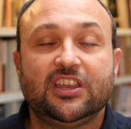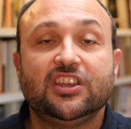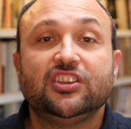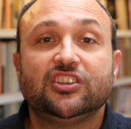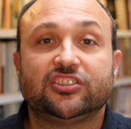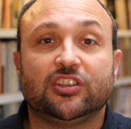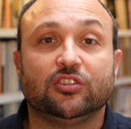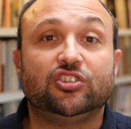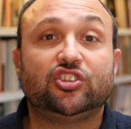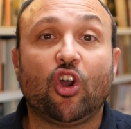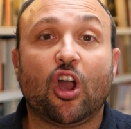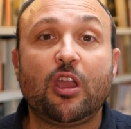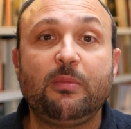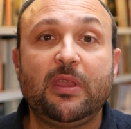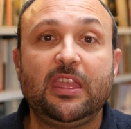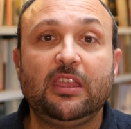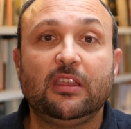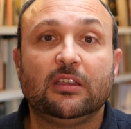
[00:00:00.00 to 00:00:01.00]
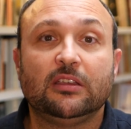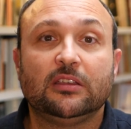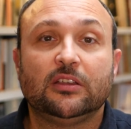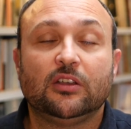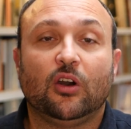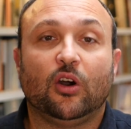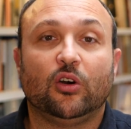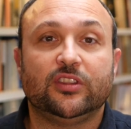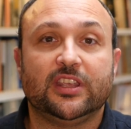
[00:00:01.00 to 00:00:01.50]
So join me
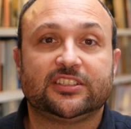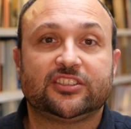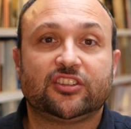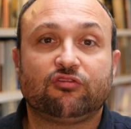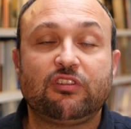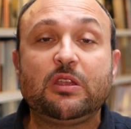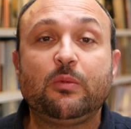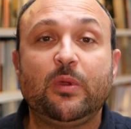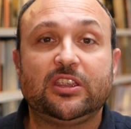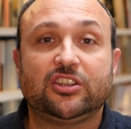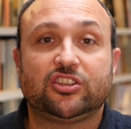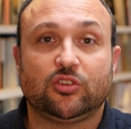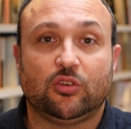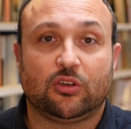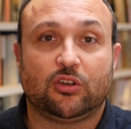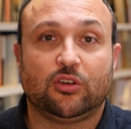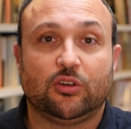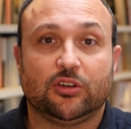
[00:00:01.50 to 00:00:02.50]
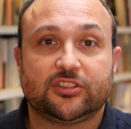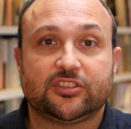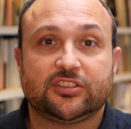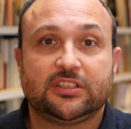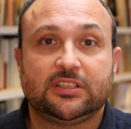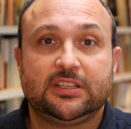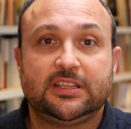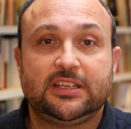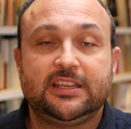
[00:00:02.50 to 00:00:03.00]
on this 3-week short
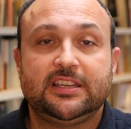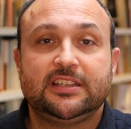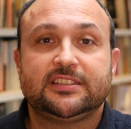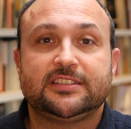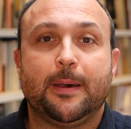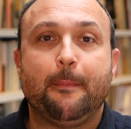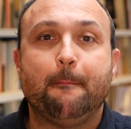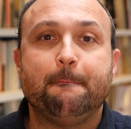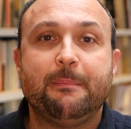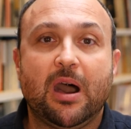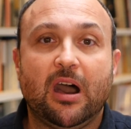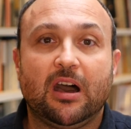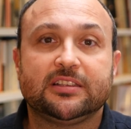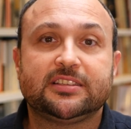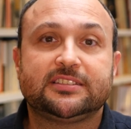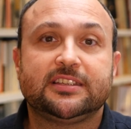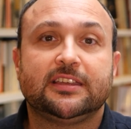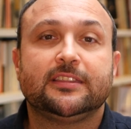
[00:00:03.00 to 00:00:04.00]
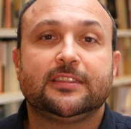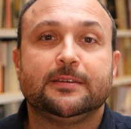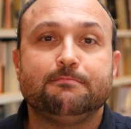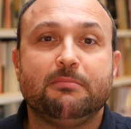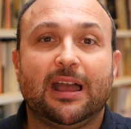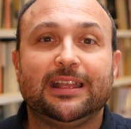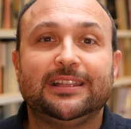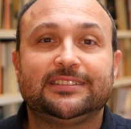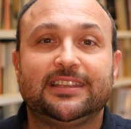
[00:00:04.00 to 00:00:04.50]
course to master the
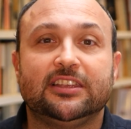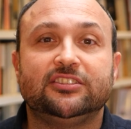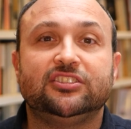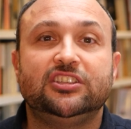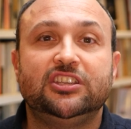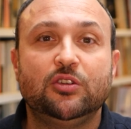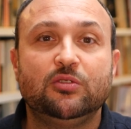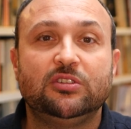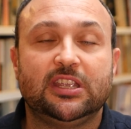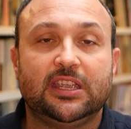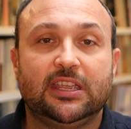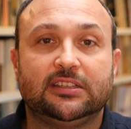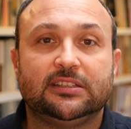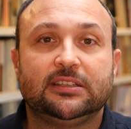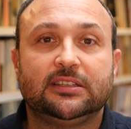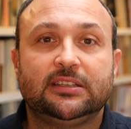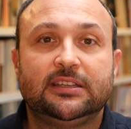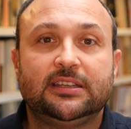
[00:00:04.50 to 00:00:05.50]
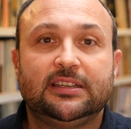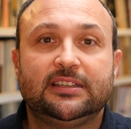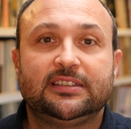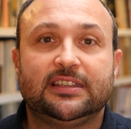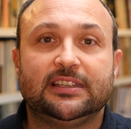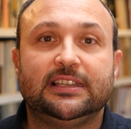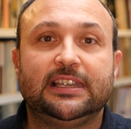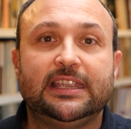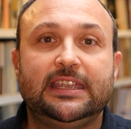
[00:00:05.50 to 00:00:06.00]
mindsets you need
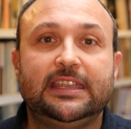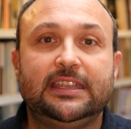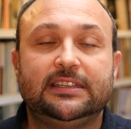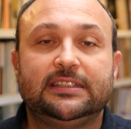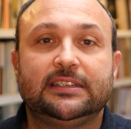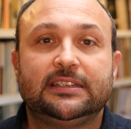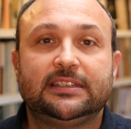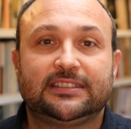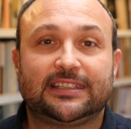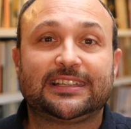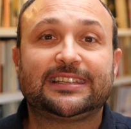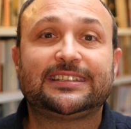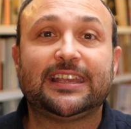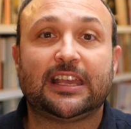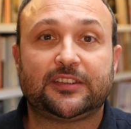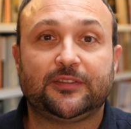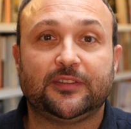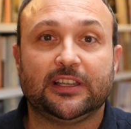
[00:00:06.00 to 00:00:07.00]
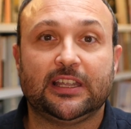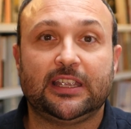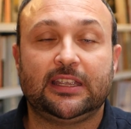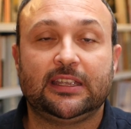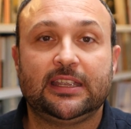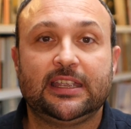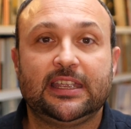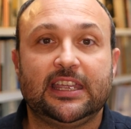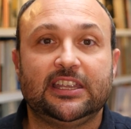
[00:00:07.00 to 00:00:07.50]
to lead successfully
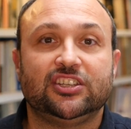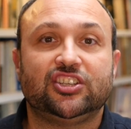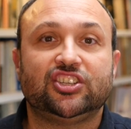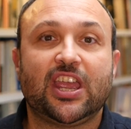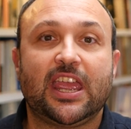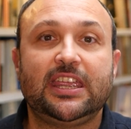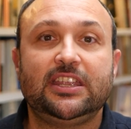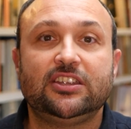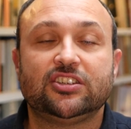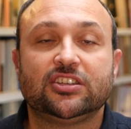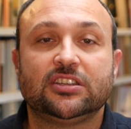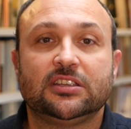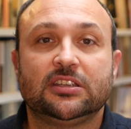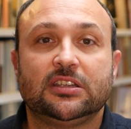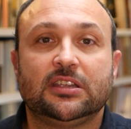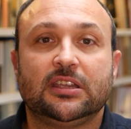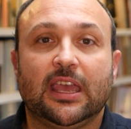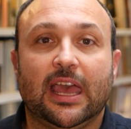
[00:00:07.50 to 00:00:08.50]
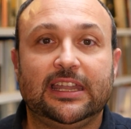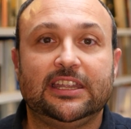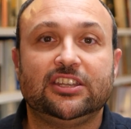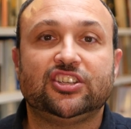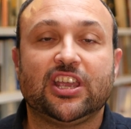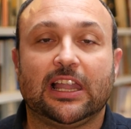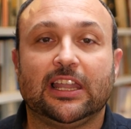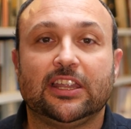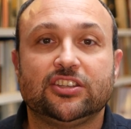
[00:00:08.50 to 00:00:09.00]
in change and in
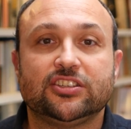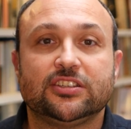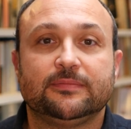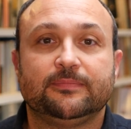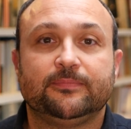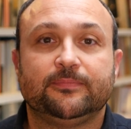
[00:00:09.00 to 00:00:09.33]
challenge.